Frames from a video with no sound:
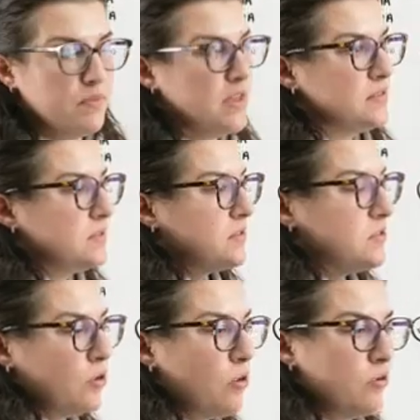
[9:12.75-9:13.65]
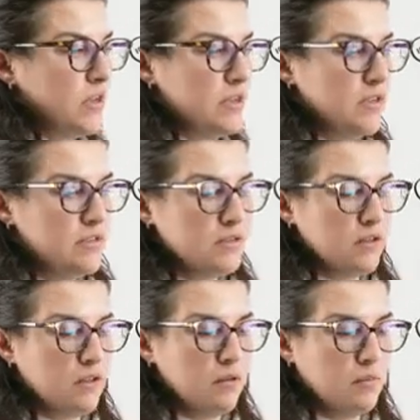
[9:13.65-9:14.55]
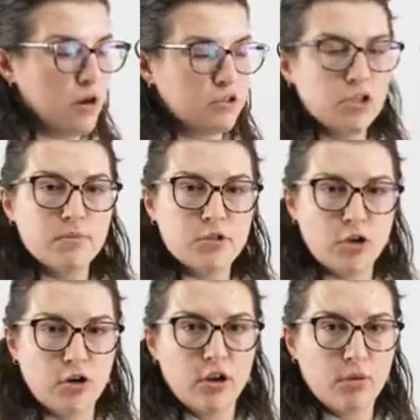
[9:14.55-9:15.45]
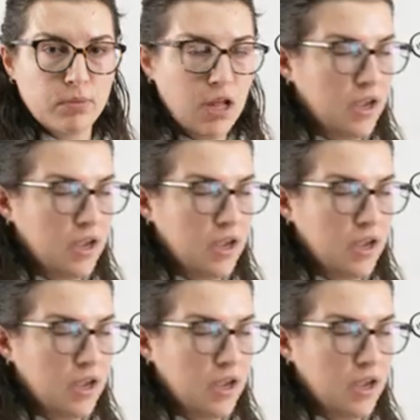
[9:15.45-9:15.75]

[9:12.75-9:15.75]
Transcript: This stone is partially obscuring or